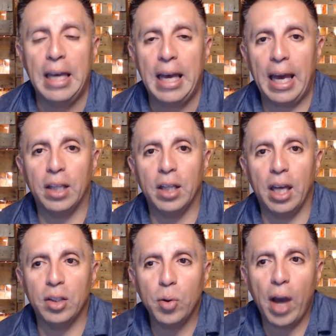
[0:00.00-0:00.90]

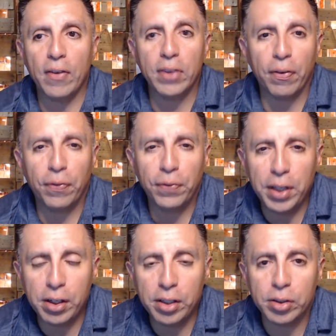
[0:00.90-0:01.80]
and you have that
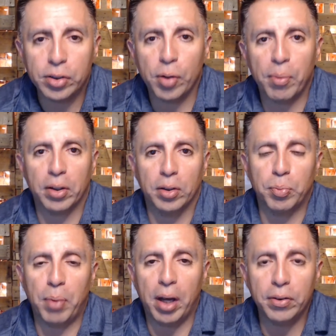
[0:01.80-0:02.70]
fear in your stomach, those
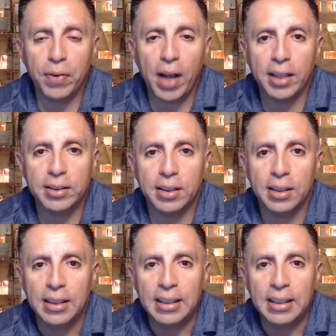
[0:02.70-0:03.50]
butterflies that